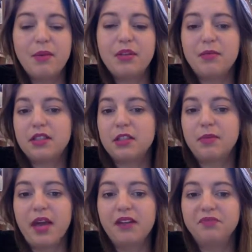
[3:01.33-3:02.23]
up with a business
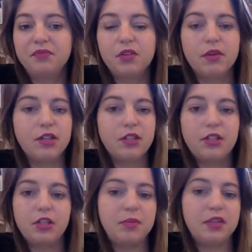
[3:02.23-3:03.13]
plan,
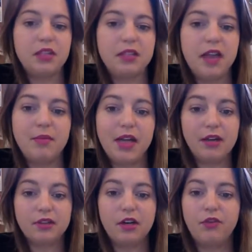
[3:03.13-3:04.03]
register your business name and get
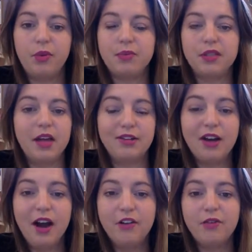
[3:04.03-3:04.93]
yourself a website, and
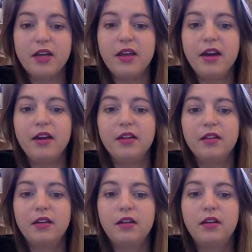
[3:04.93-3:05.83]
you're halfway there.
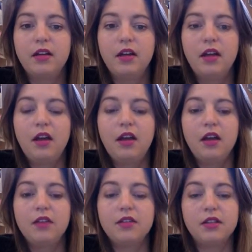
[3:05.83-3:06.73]

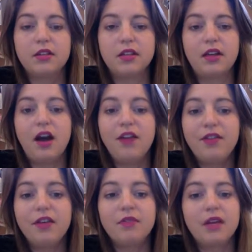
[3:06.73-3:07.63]
Seriously, I've
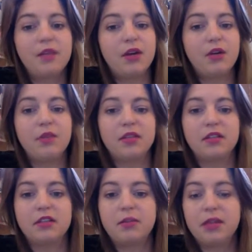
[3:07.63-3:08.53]
found running my own
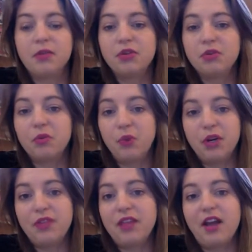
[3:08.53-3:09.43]
business to be the most
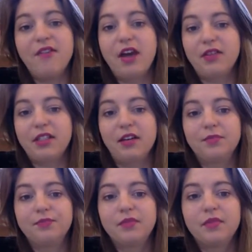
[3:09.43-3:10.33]
rewarding thing I've ever done.
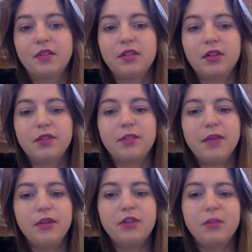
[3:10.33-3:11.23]
So if it's
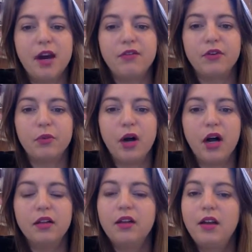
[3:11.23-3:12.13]
been on your mind for a
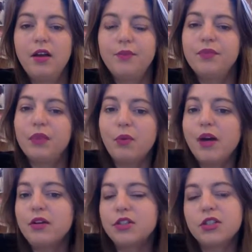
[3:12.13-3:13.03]
while, then why
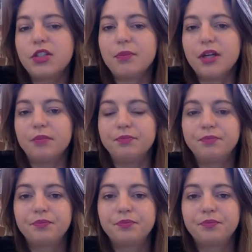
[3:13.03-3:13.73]
not just jump in?